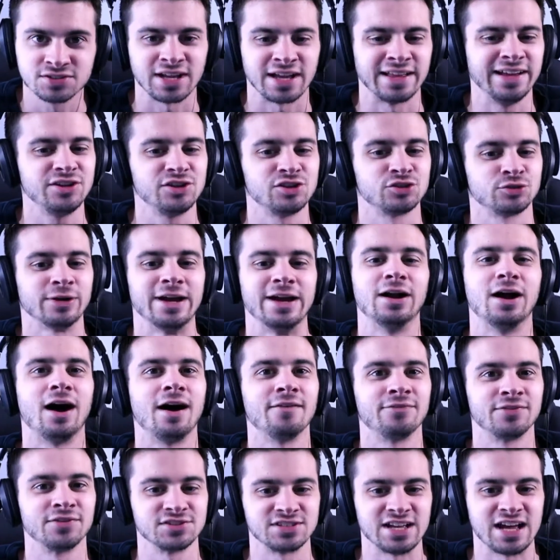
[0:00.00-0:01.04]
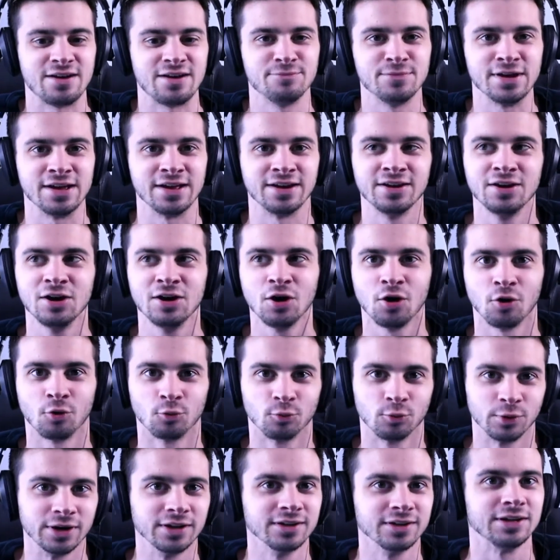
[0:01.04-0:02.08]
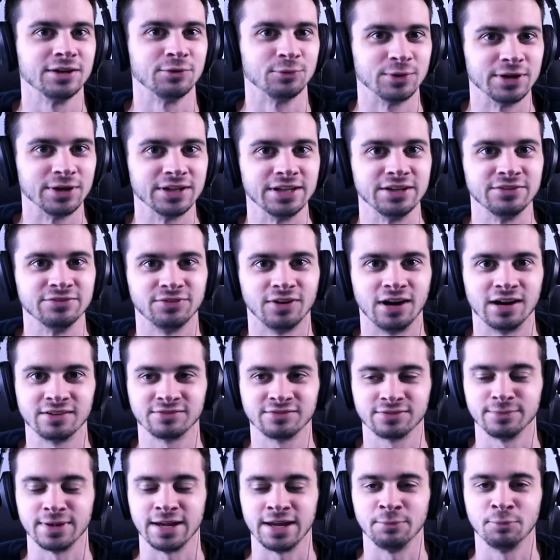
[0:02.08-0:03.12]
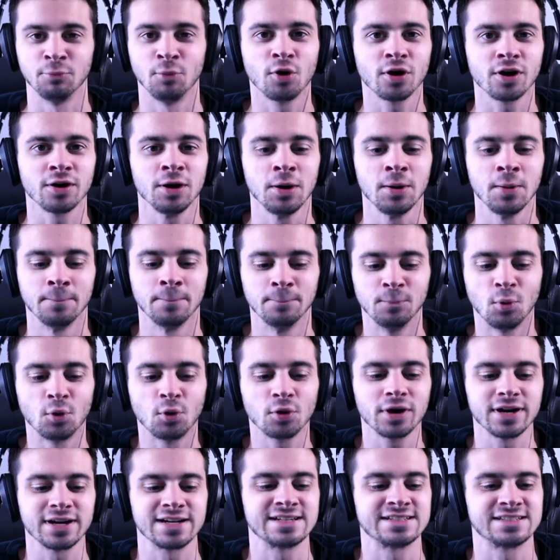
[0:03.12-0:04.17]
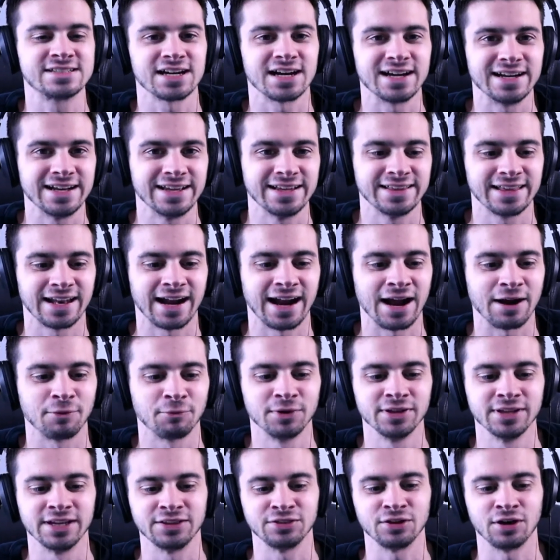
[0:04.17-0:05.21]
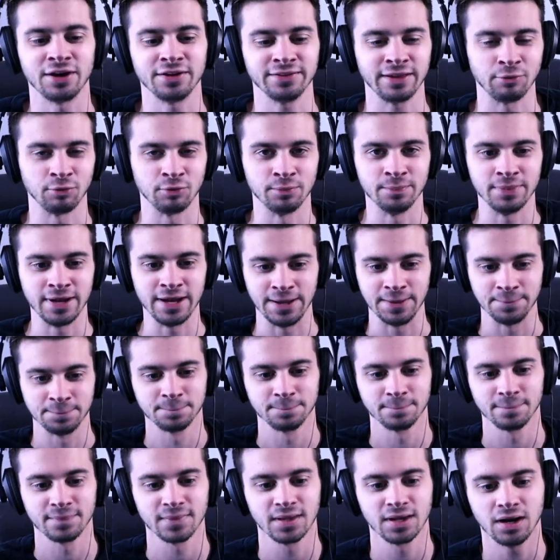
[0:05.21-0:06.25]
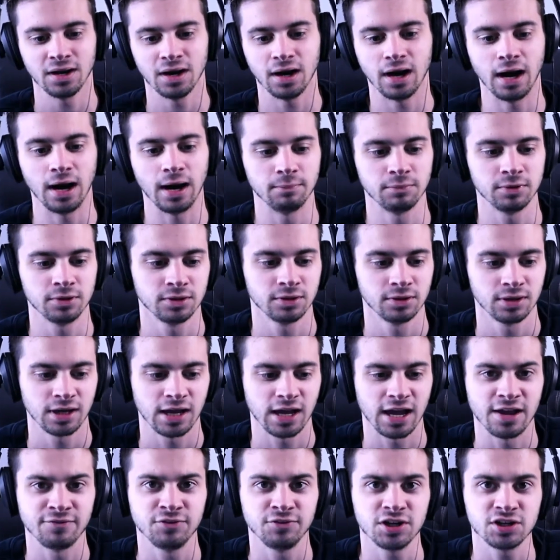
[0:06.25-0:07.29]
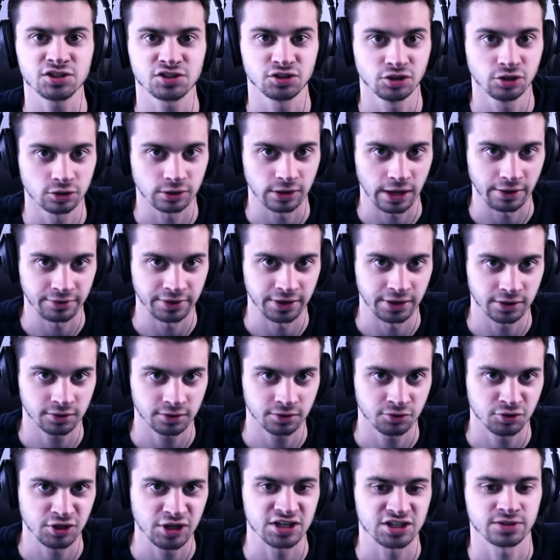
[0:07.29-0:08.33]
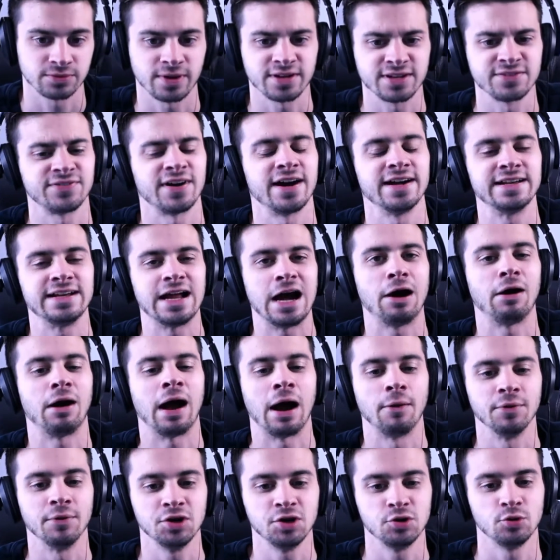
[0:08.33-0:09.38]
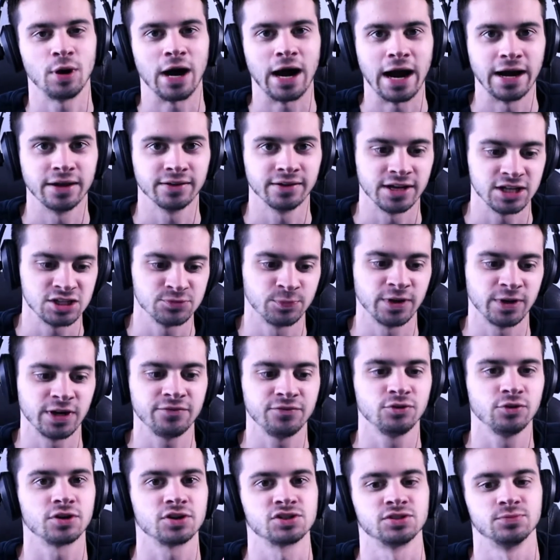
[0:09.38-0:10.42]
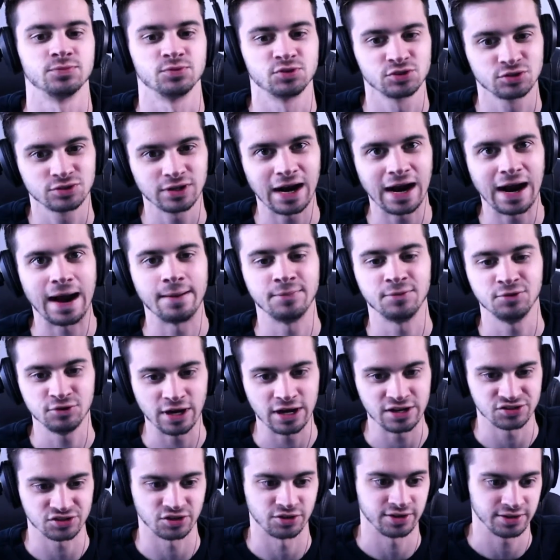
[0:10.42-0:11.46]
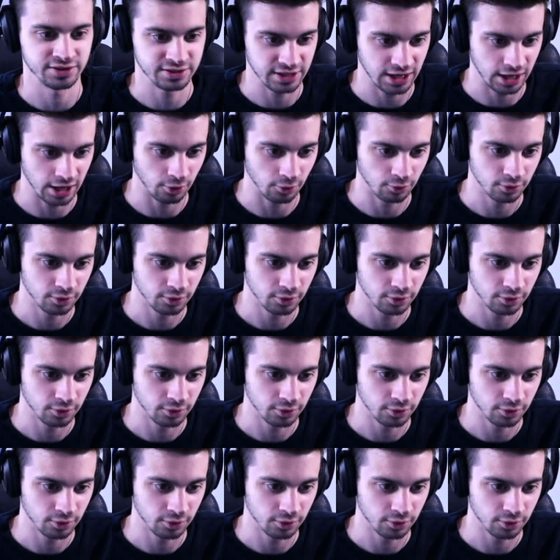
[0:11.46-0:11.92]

I think trade offers have been really fun for me. More exciting than I really thought they would be. If you guys are new around here, you guys are about to find out how we do highlights. But if you are subscribed, you guys already know.